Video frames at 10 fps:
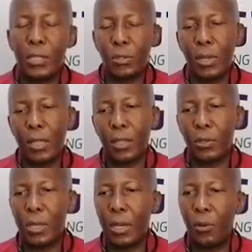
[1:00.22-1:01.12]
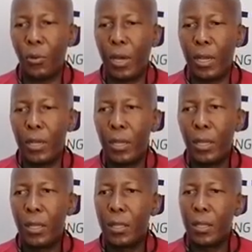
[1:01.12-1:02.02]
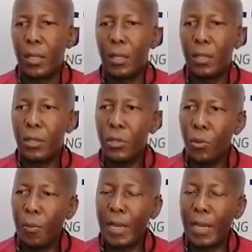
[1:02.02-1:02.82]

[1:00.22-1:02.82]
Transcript: ISO 9001? You